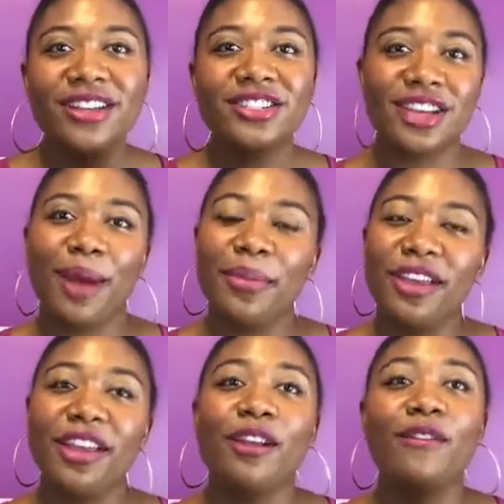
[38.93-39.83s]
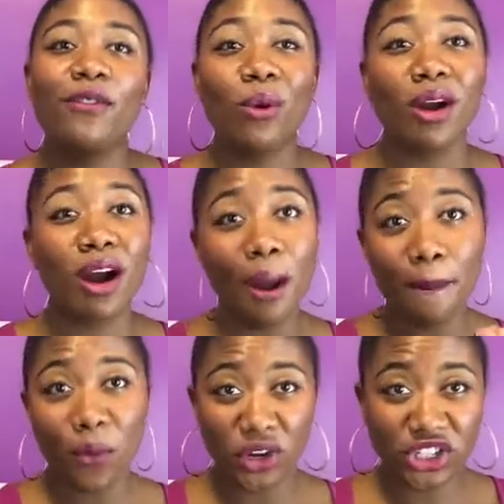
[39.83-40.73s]
shopping for
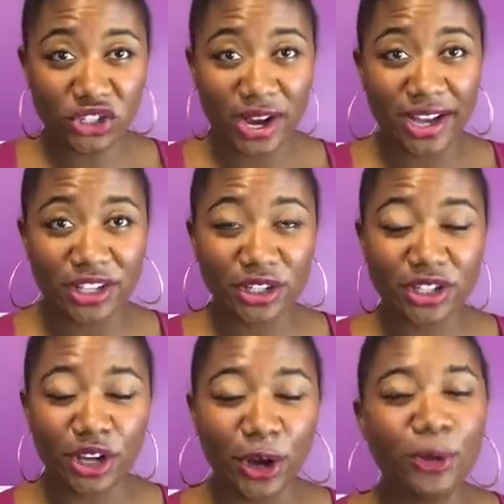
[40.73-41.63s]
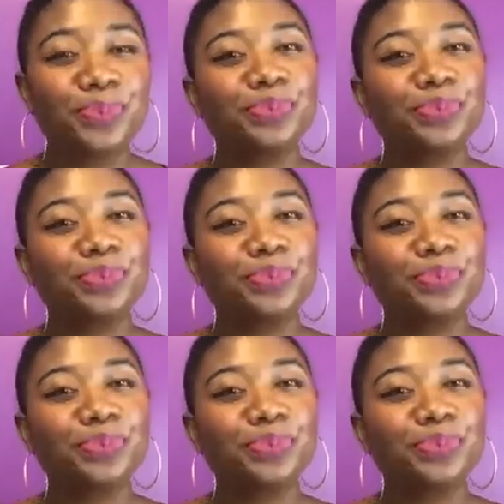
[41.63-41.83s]
moisturizer. So